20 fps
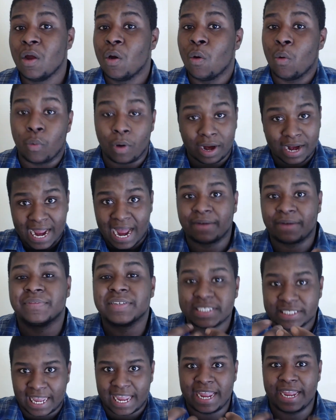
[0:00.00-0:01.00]
We're
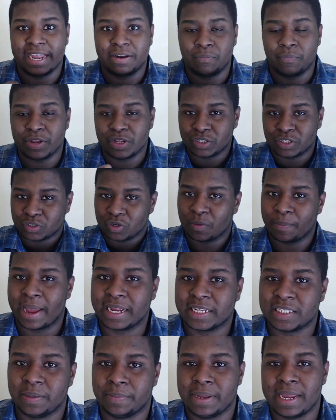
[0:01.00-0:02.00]
conversating. When you talk back
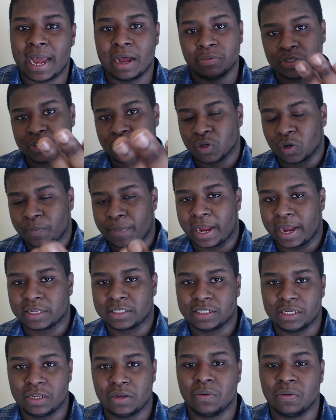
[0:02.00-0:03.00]
to me, I will talk back to
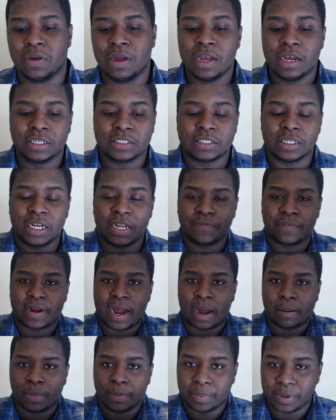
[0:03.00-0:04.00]
you. So leave a
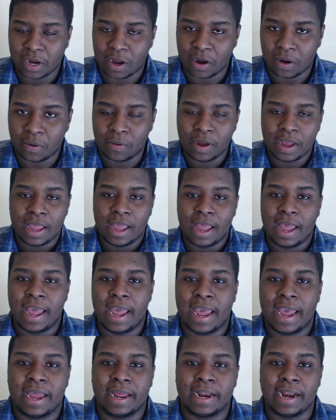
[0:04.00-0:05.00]
comment below,
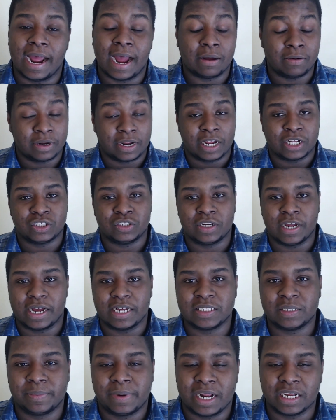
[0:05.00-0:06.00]
and I will catch you guys
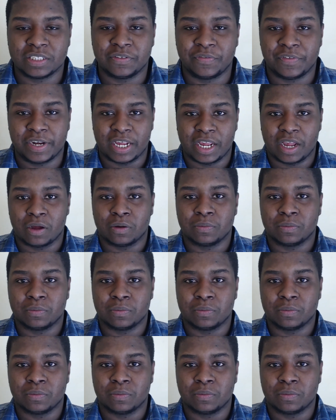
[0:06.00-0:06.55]
in the next video.